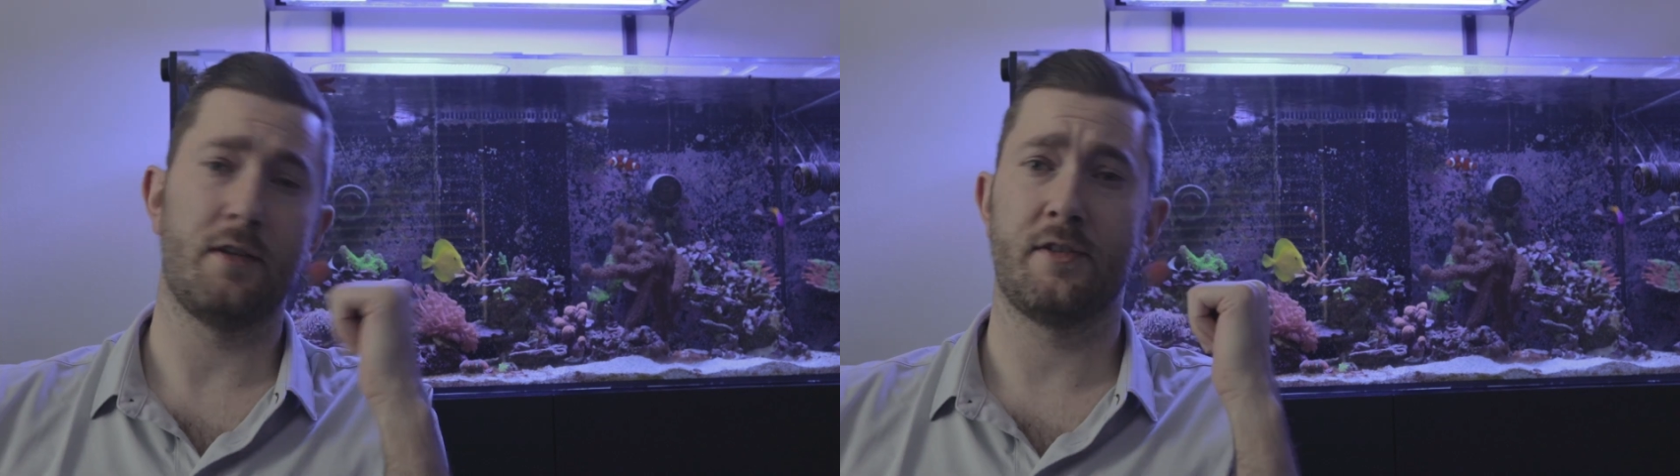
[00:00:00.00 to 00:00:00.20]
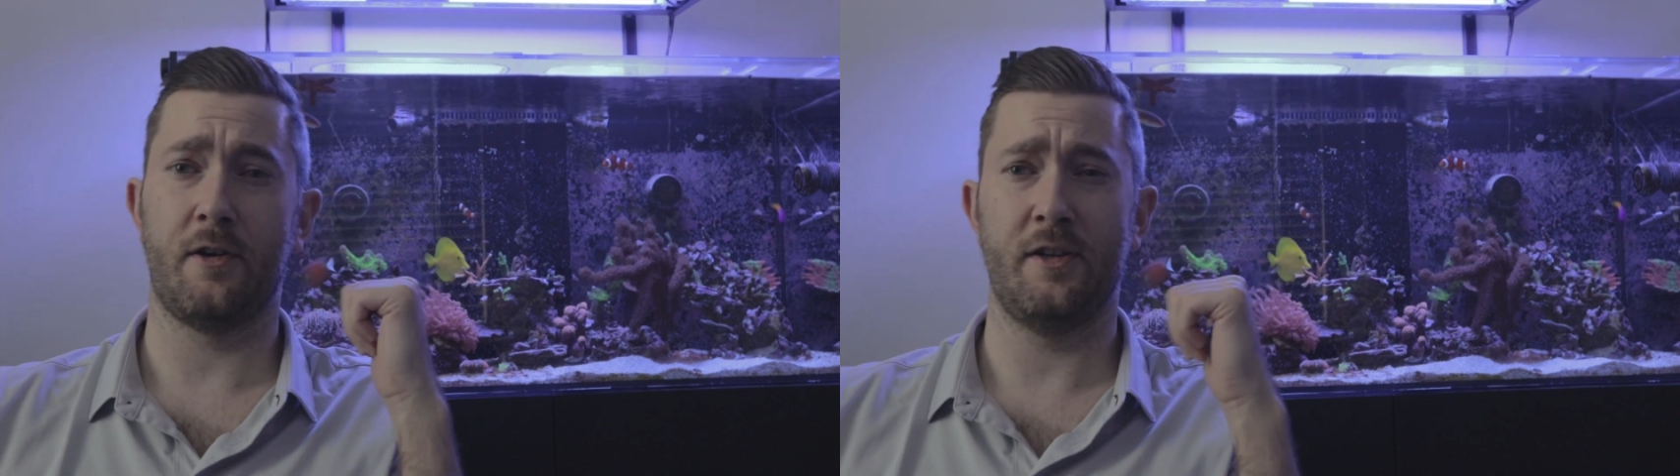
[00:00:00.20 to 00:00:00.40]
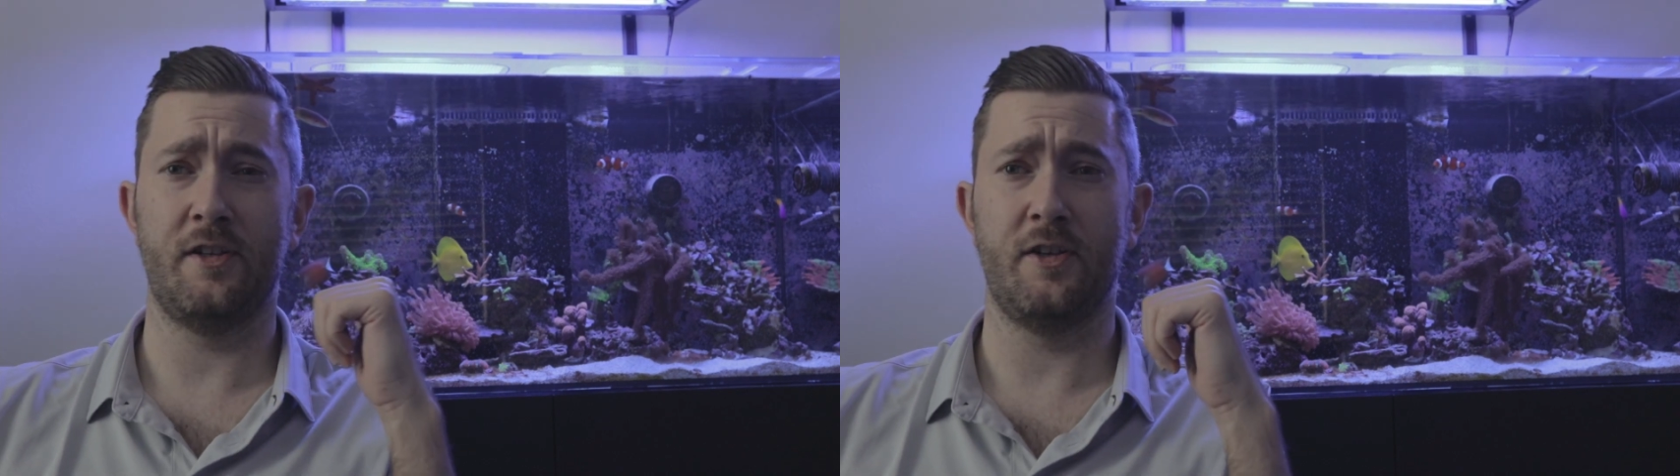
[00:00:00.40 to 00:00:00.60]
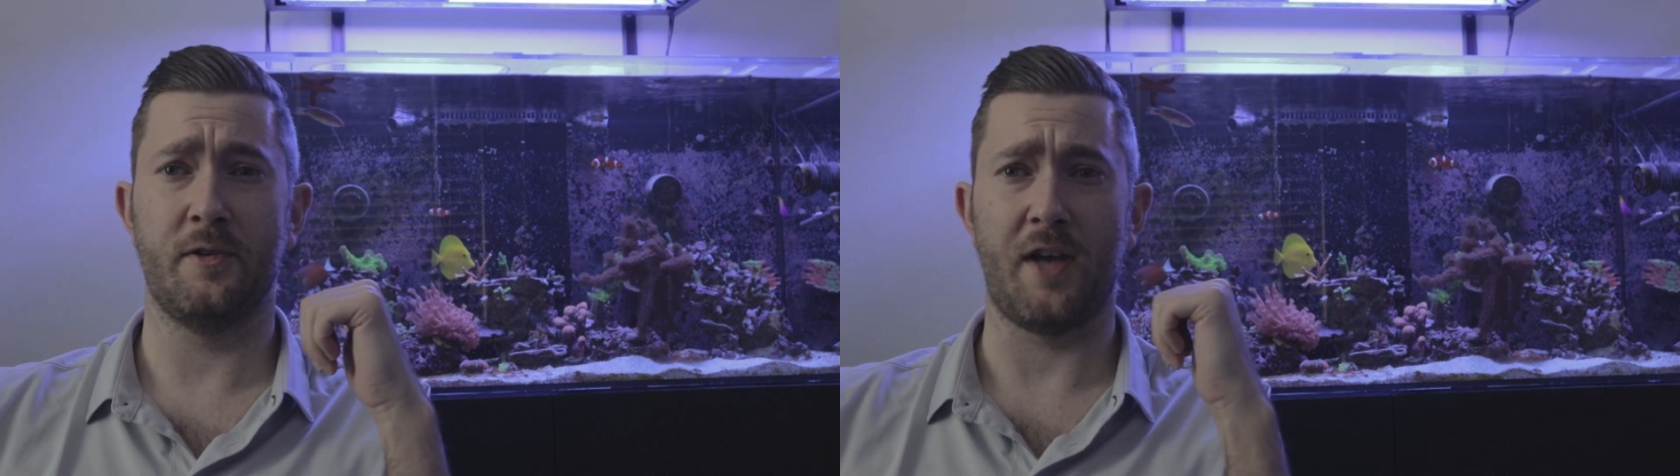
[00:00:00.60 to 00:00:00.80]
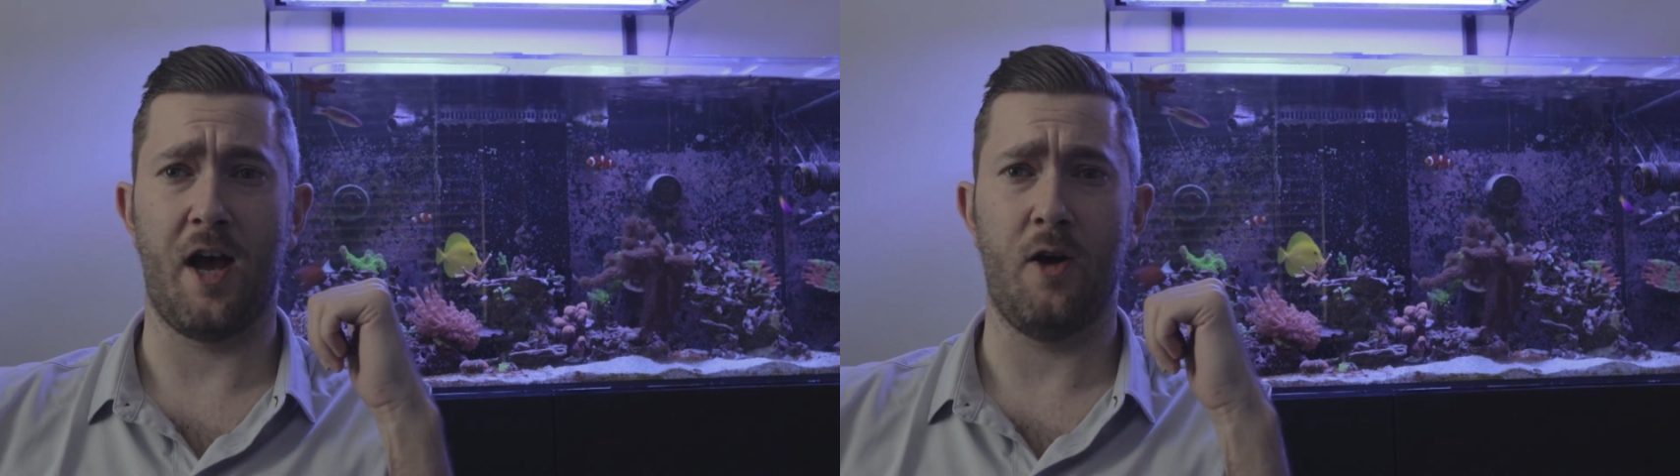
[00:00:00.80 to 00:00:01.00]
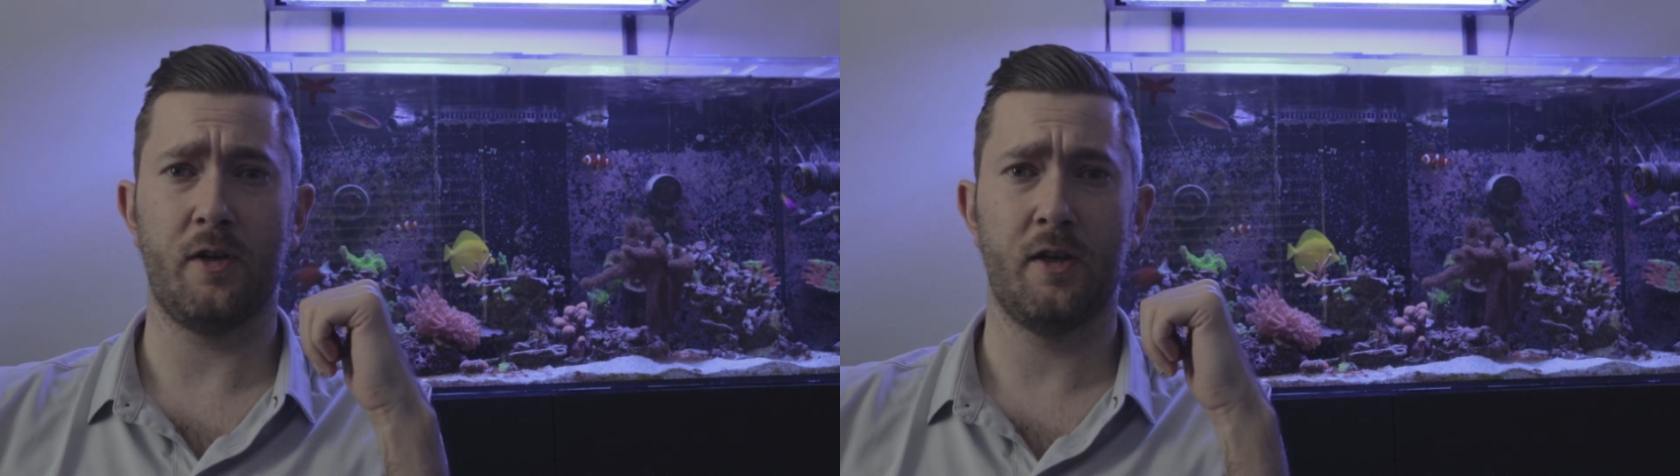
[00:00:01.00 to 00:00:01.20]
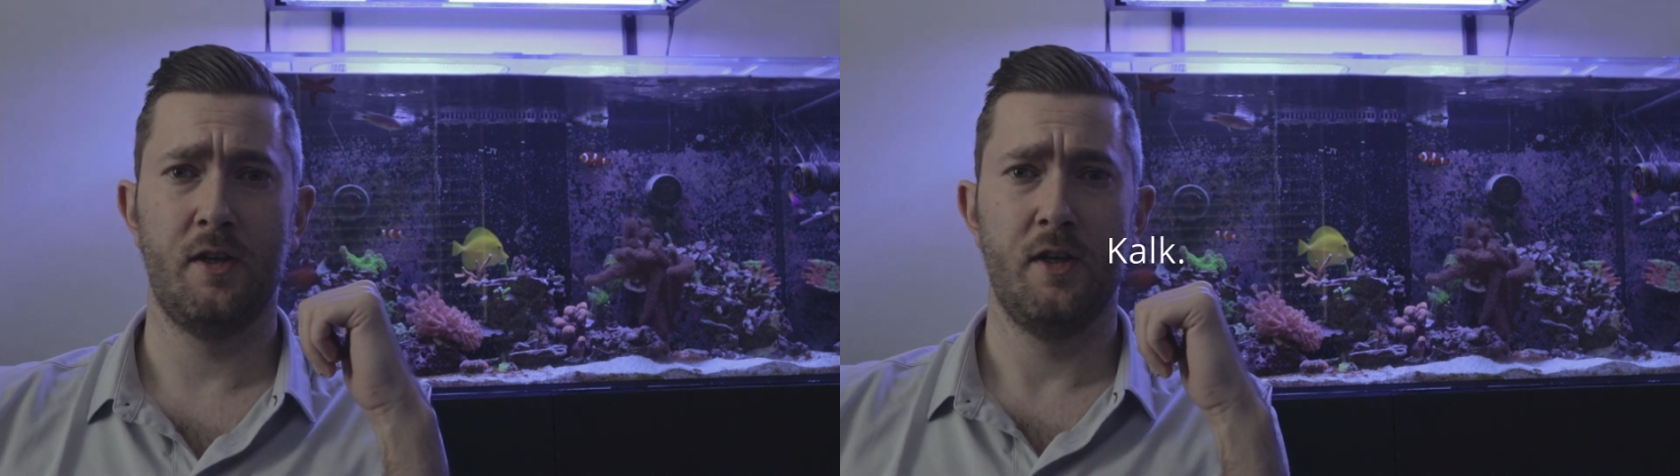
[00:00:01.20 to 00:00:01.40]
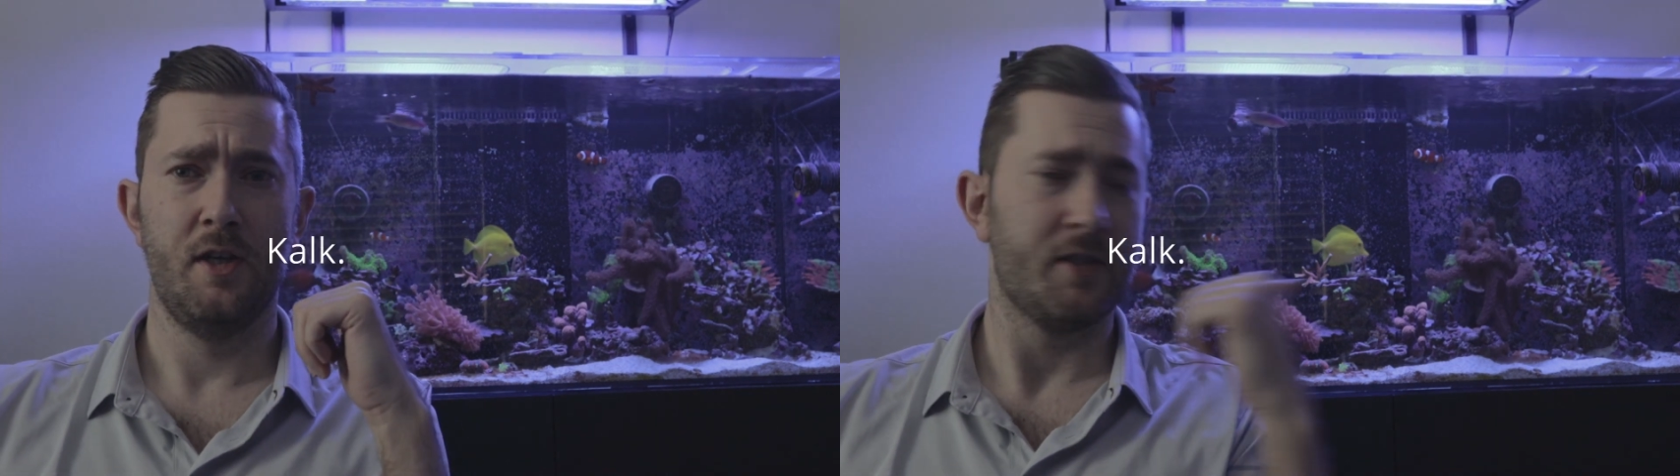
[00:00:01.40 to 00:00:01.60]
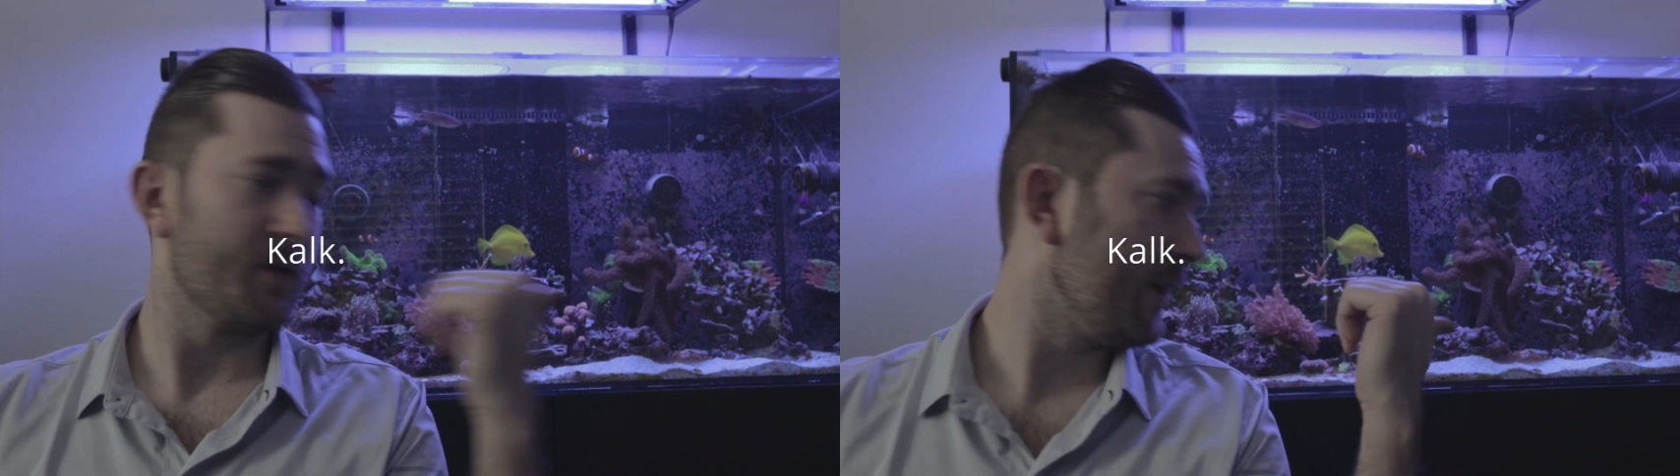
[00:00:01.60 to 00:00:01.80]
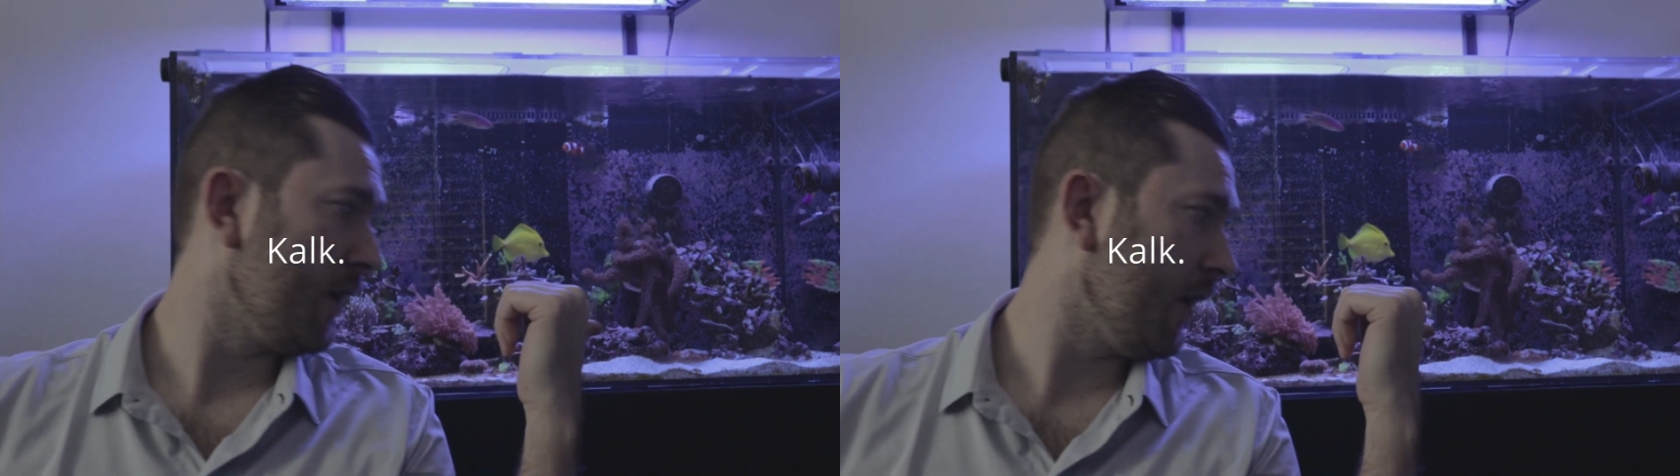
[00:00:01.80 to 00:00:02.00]
starting to dose alk.
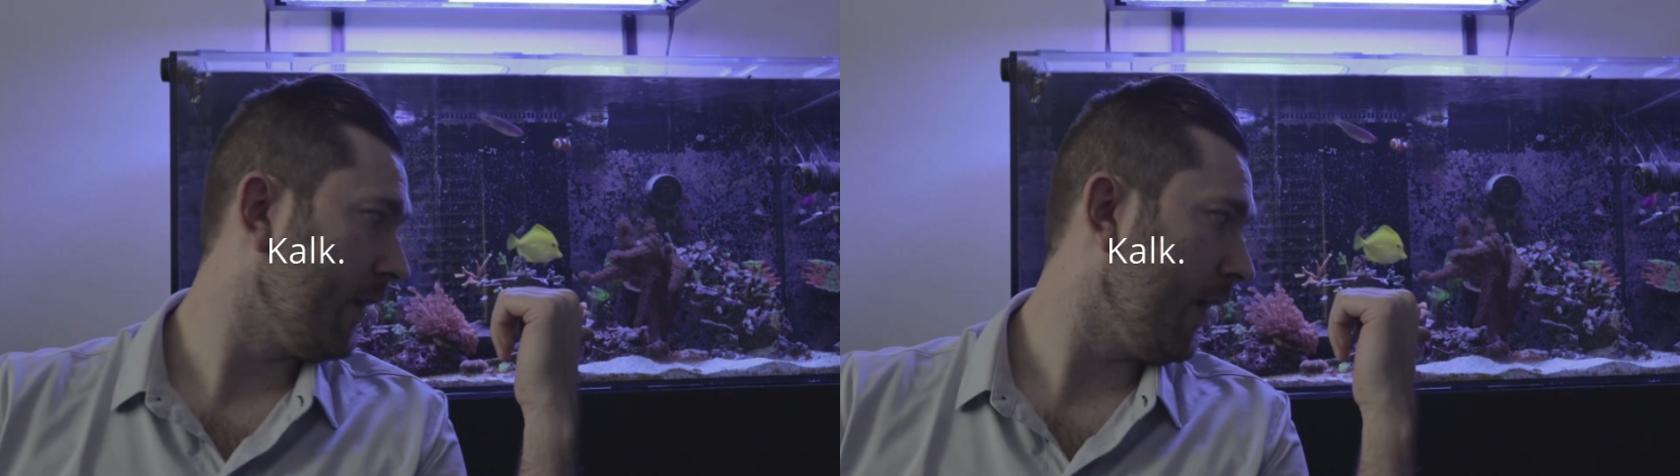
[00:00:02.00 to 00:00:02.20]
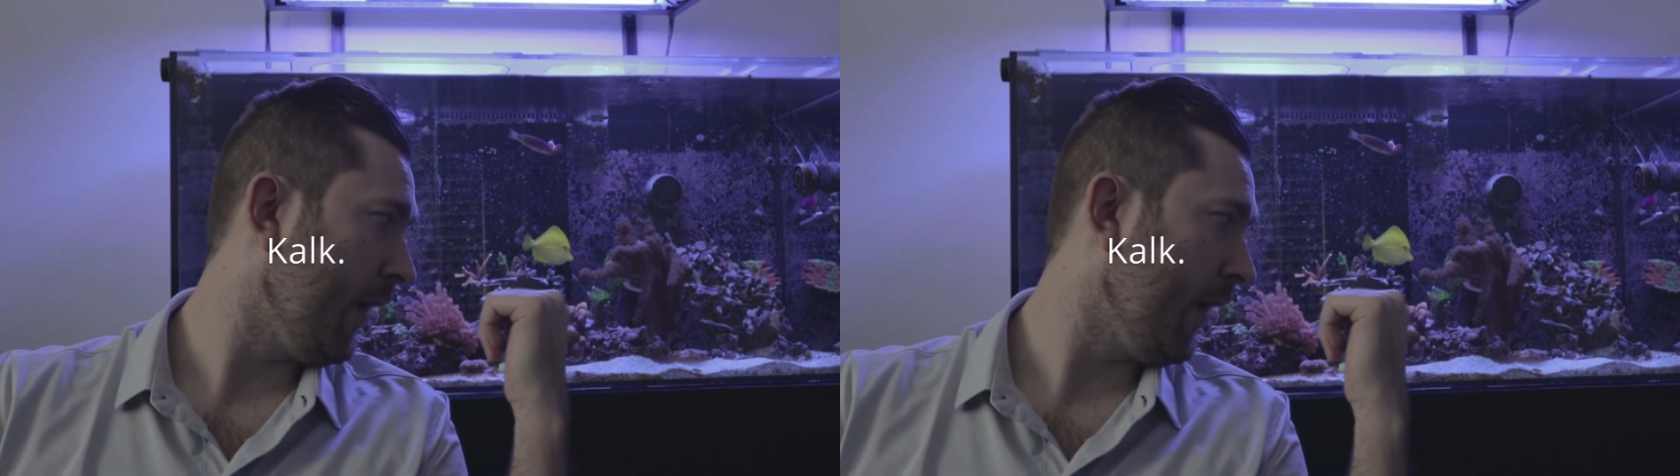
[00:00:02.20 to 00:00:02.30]
So I got